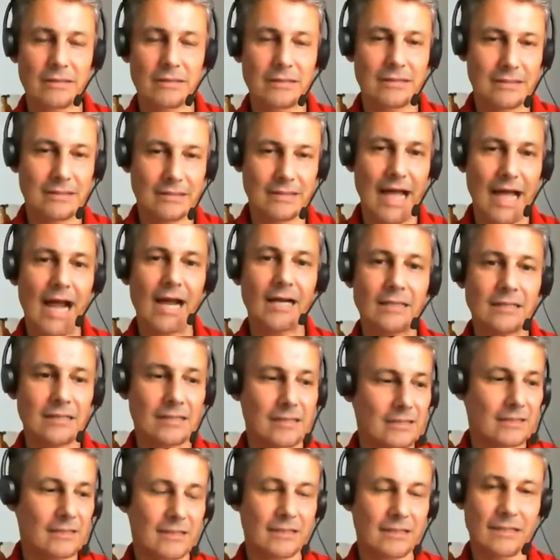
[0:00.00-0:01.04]

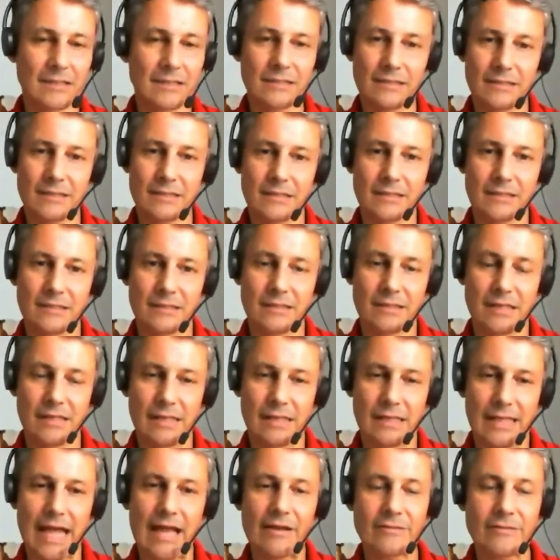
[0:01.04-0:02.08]
starting this
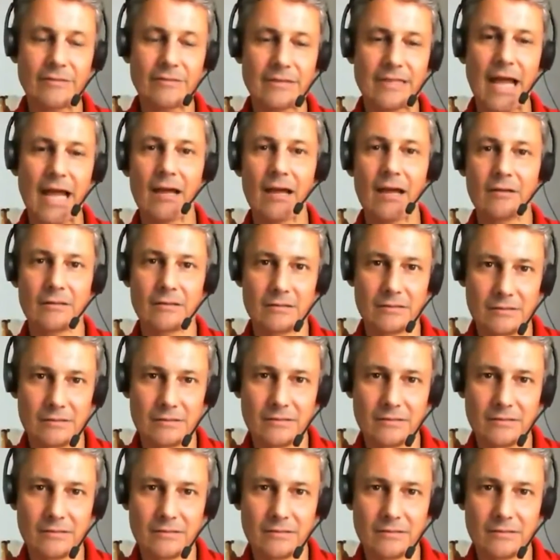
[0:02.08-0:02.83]
lifestyle?